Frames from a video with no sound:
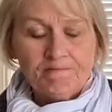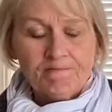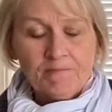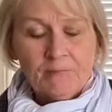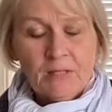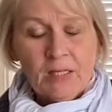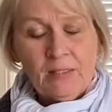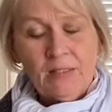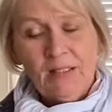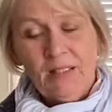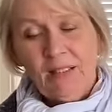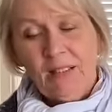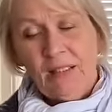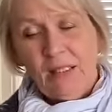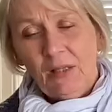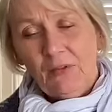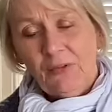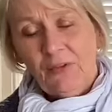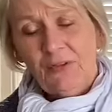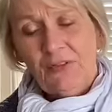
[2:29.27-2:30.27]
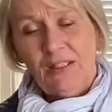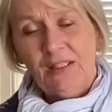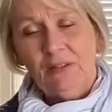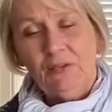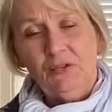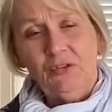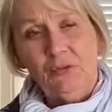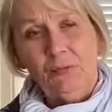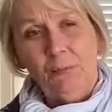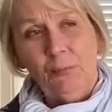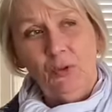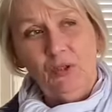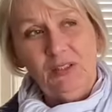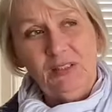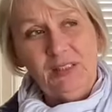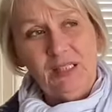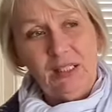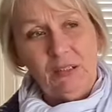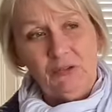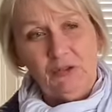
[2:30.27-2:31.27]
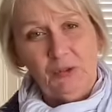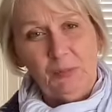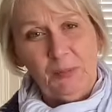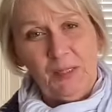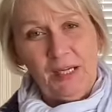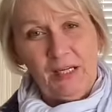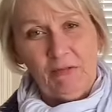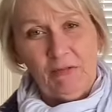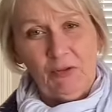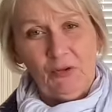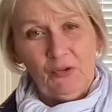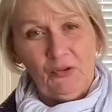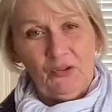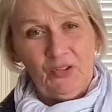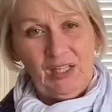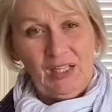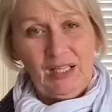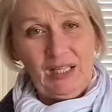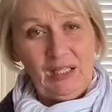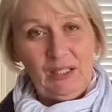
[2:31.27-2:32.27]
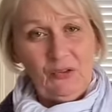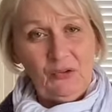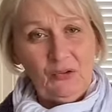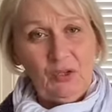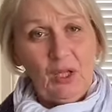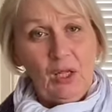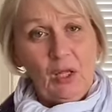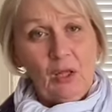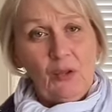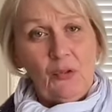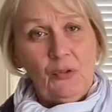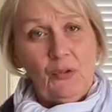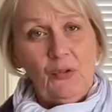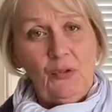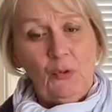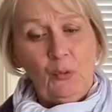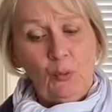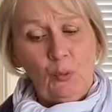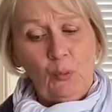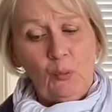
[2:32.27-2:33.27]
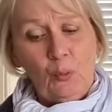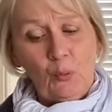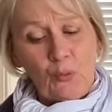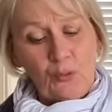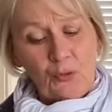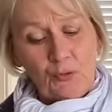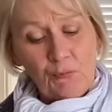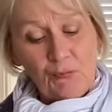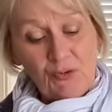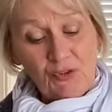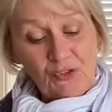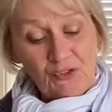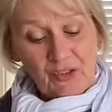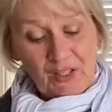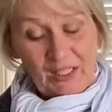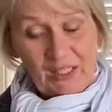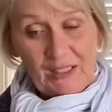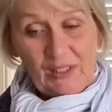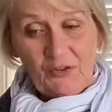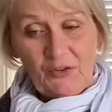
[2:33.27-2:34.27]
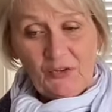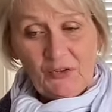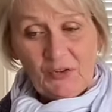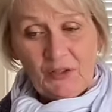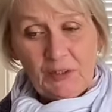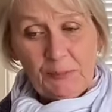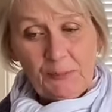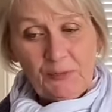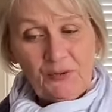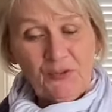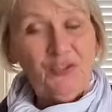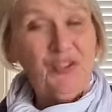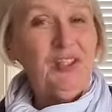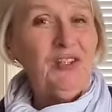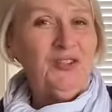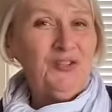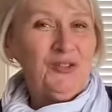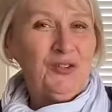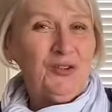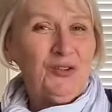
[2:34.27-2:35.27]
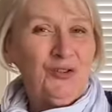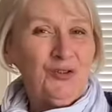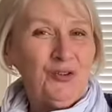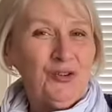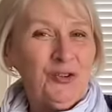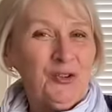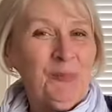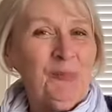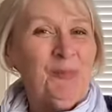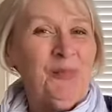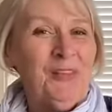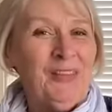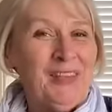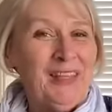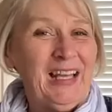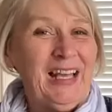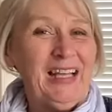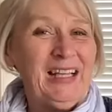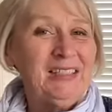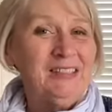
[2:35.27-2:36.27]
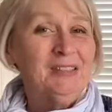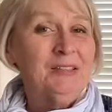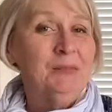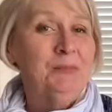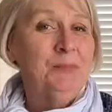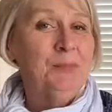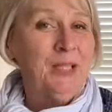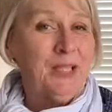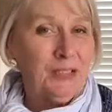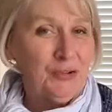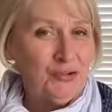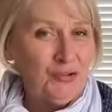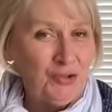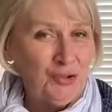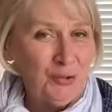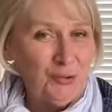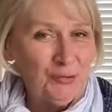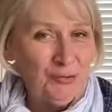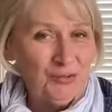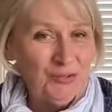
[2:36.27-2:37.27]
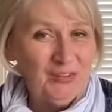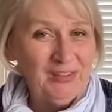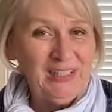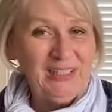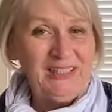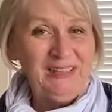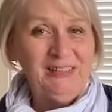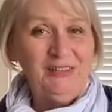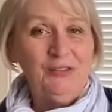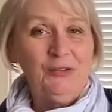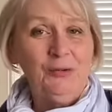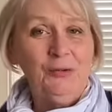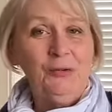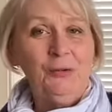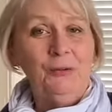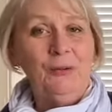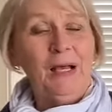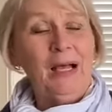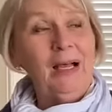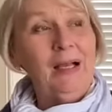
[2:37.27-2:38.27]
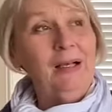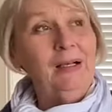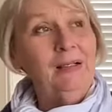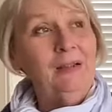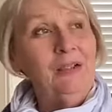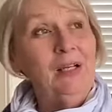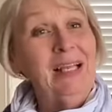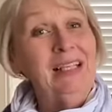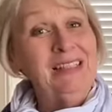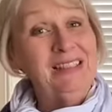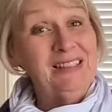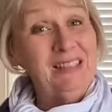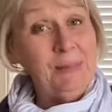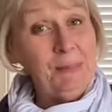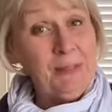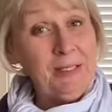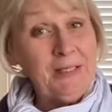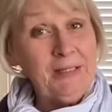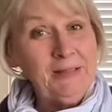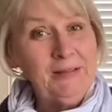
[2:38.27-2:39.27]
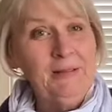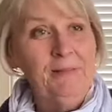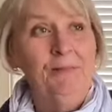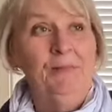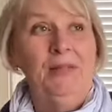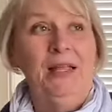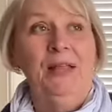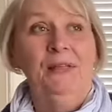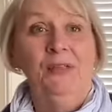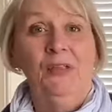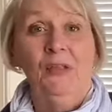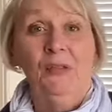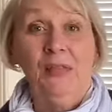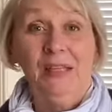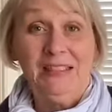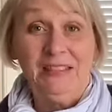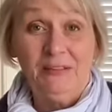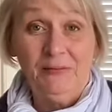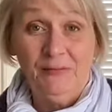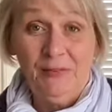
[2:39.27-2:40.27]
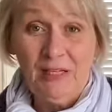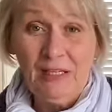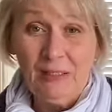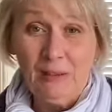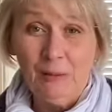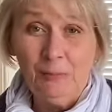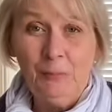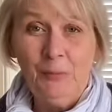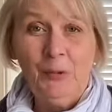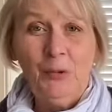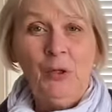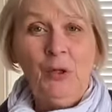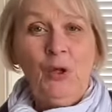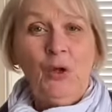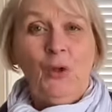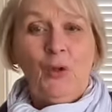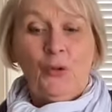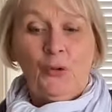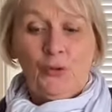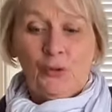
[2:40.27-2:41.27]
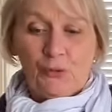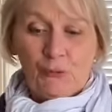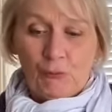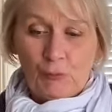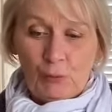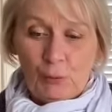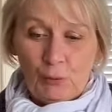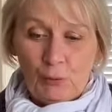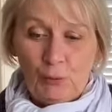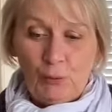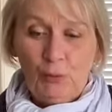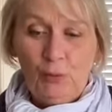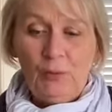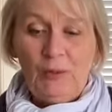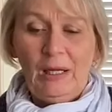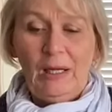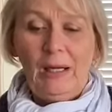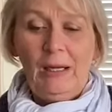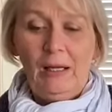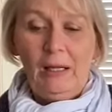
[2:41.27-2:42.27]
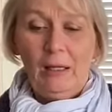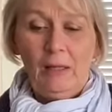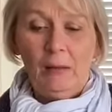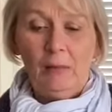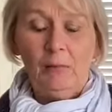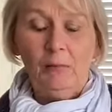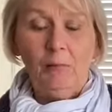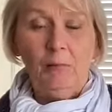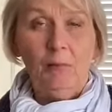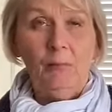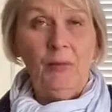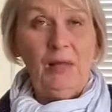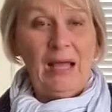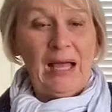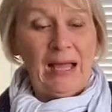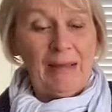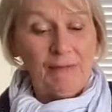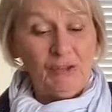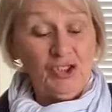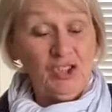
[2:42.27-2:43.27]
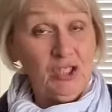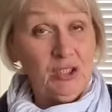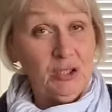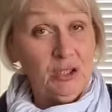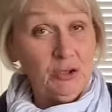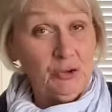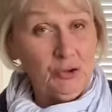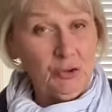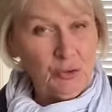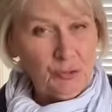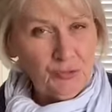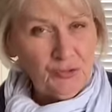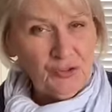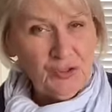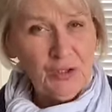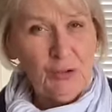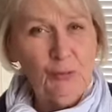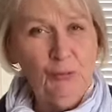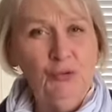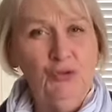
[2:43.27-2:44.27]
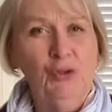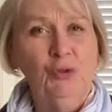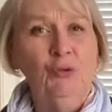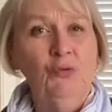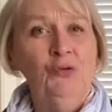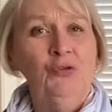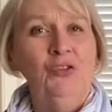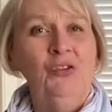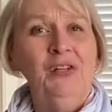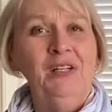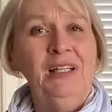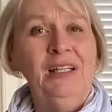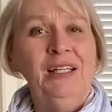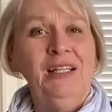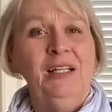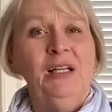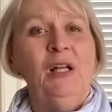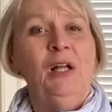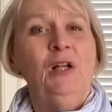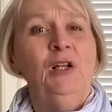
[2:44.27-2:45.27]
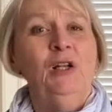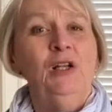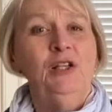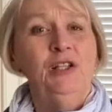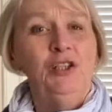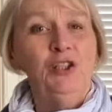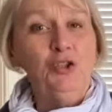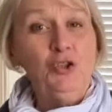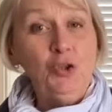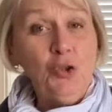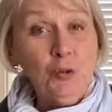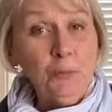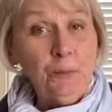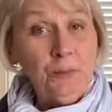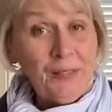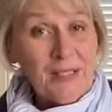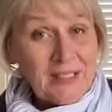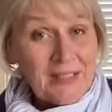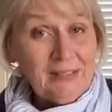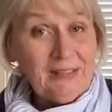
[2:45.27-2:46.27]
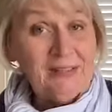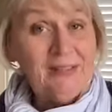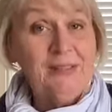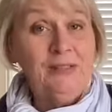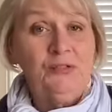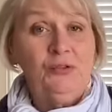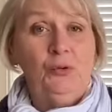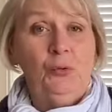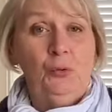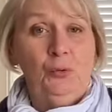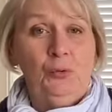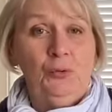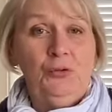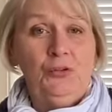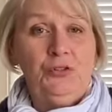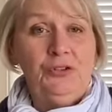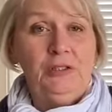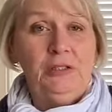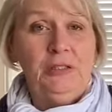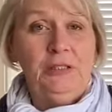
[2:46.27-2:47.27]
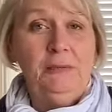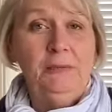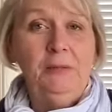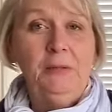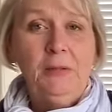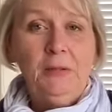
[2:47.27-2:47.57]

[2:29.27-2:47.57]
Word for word: I think the other thing to point out to parents is the the resilience and the persistence that piano students need to uh, exhibit and that they develop through um, having to learn new skills constantly, learning new pieces all the time.